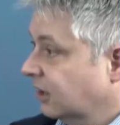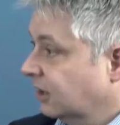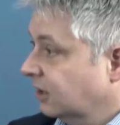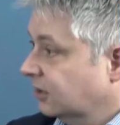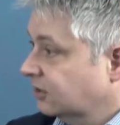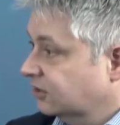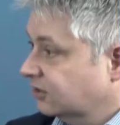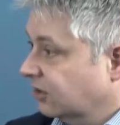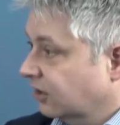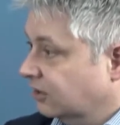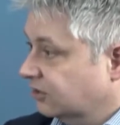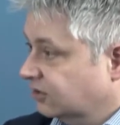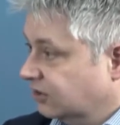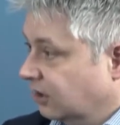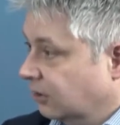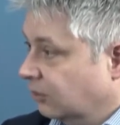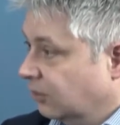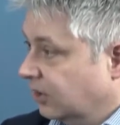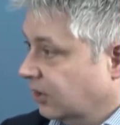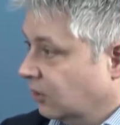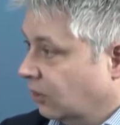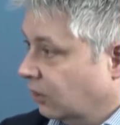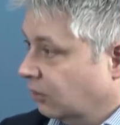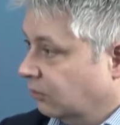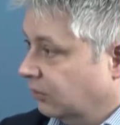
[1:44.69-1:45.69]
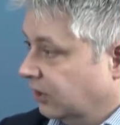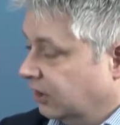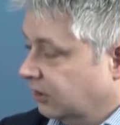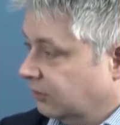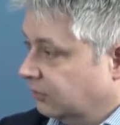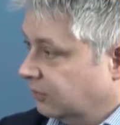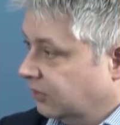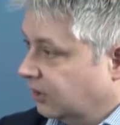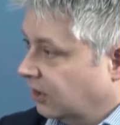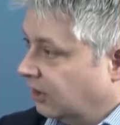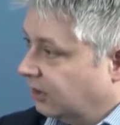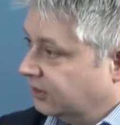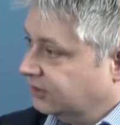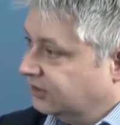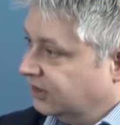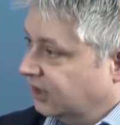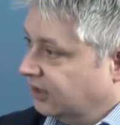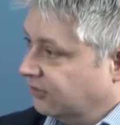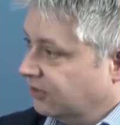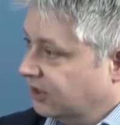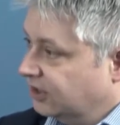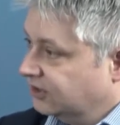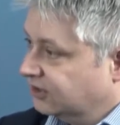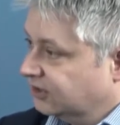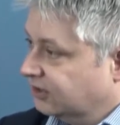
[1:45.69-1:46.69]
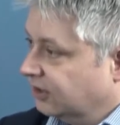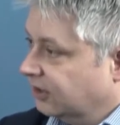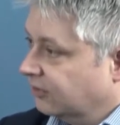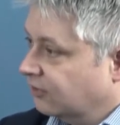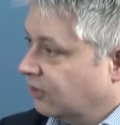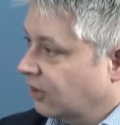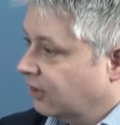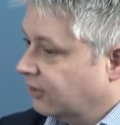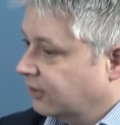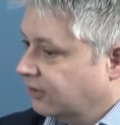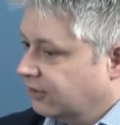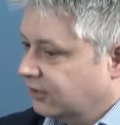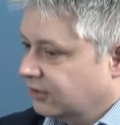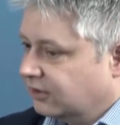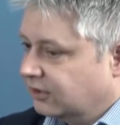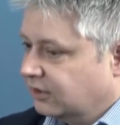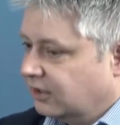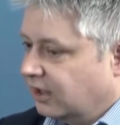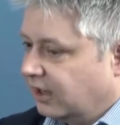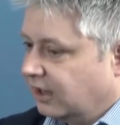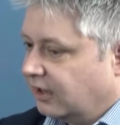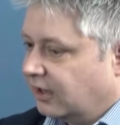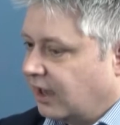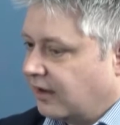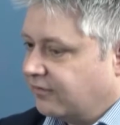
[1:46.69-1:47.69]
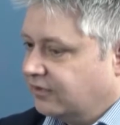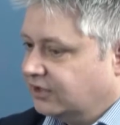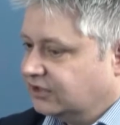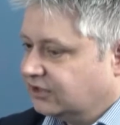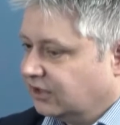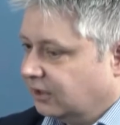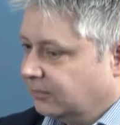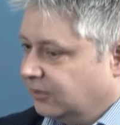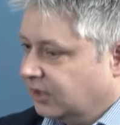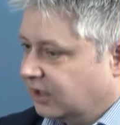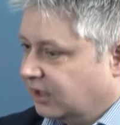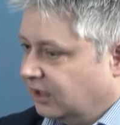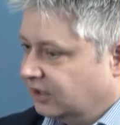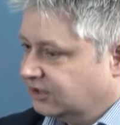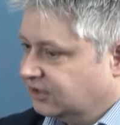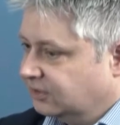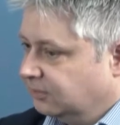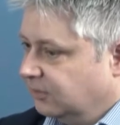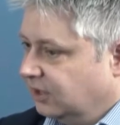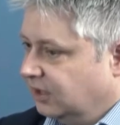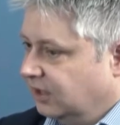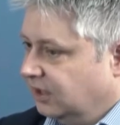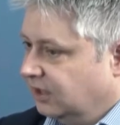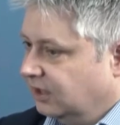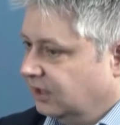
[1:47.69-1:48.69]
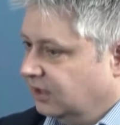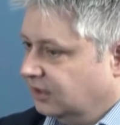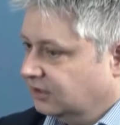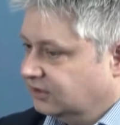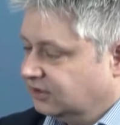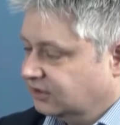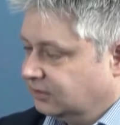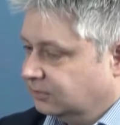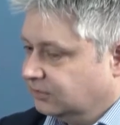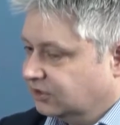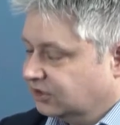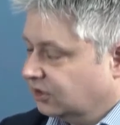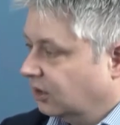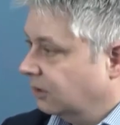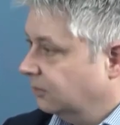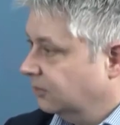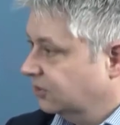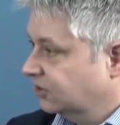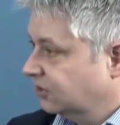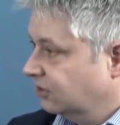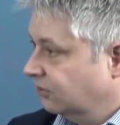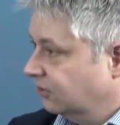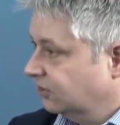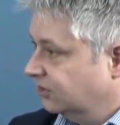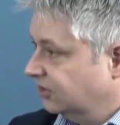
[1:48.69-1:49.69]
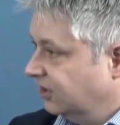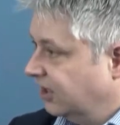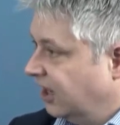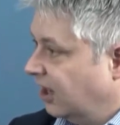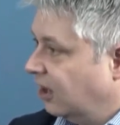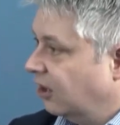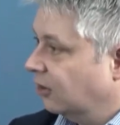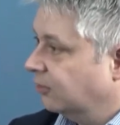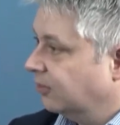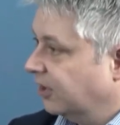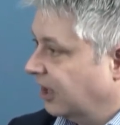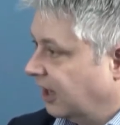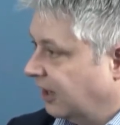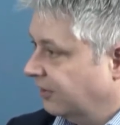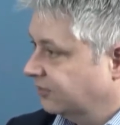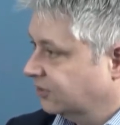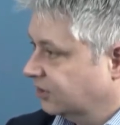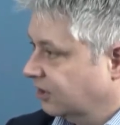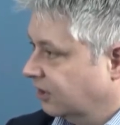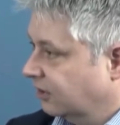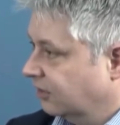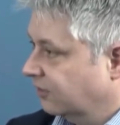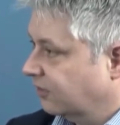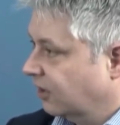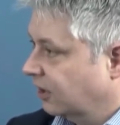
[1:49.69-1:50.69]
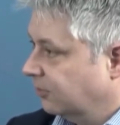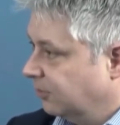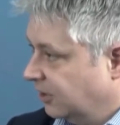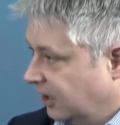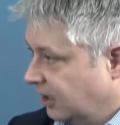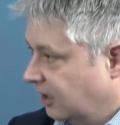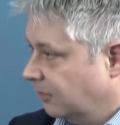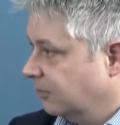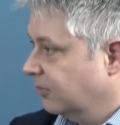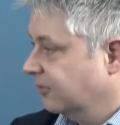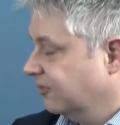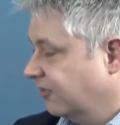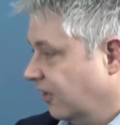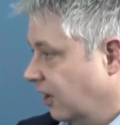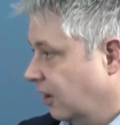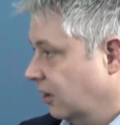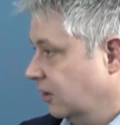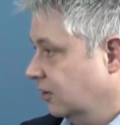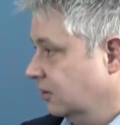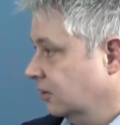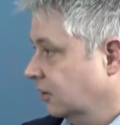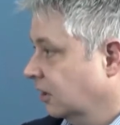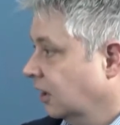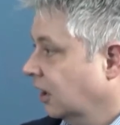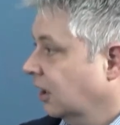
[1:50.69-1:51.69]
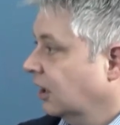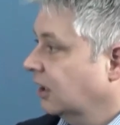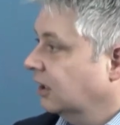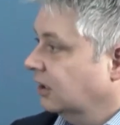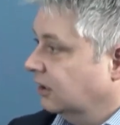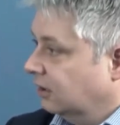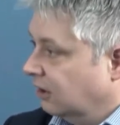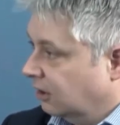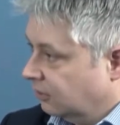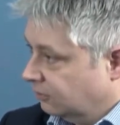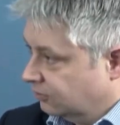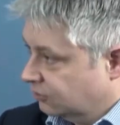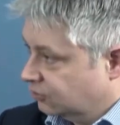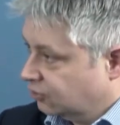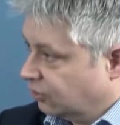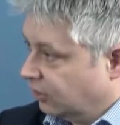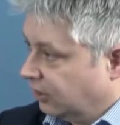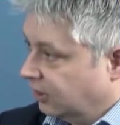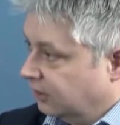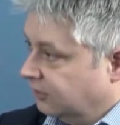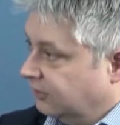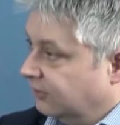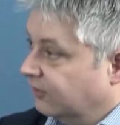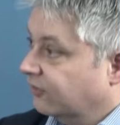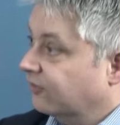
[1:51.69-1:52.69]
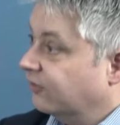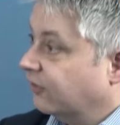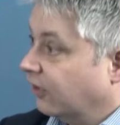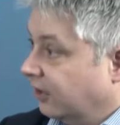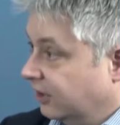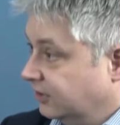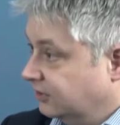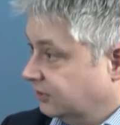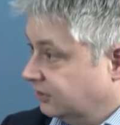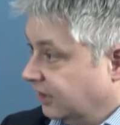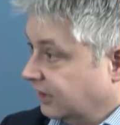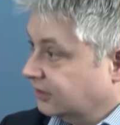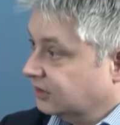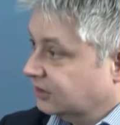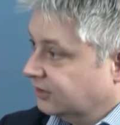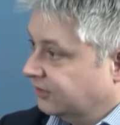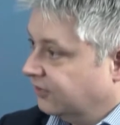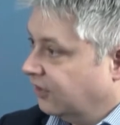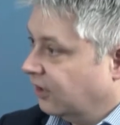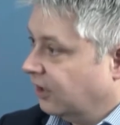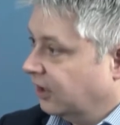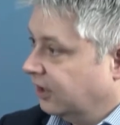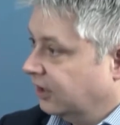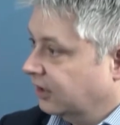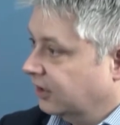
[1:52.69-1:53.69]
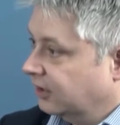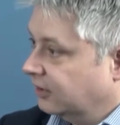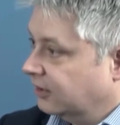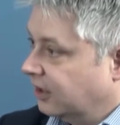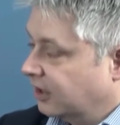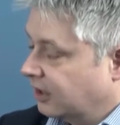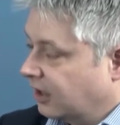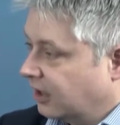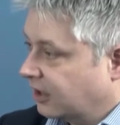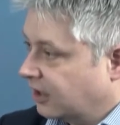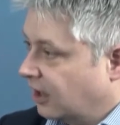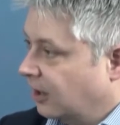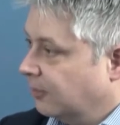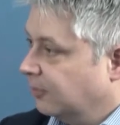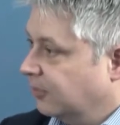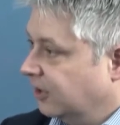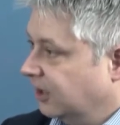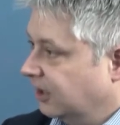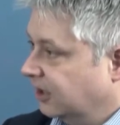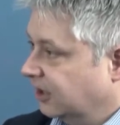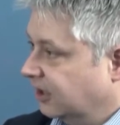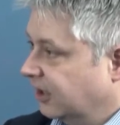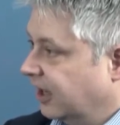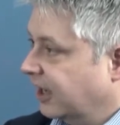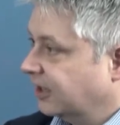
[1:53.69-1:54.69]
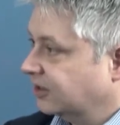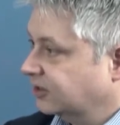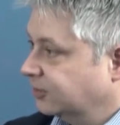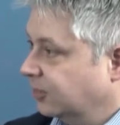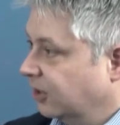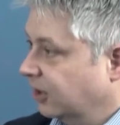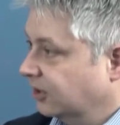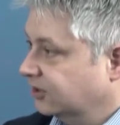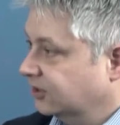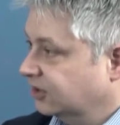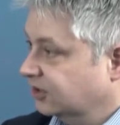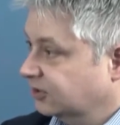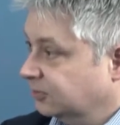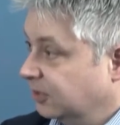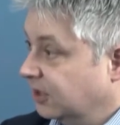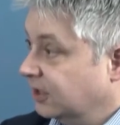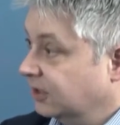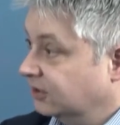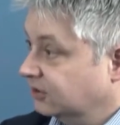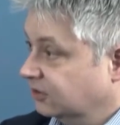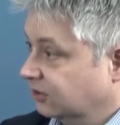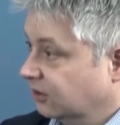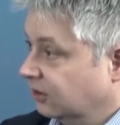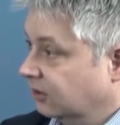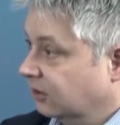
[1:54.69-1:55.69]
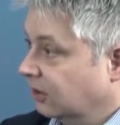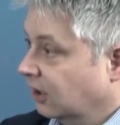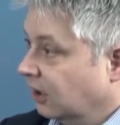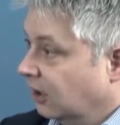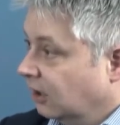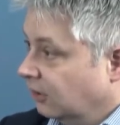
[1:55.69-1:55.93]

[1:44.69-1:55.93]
So the idea is that rather than every time the customer needing some cybersecurity help, they have to kind of like pick up the phone, you know, try and identify a company and an expert to speak to.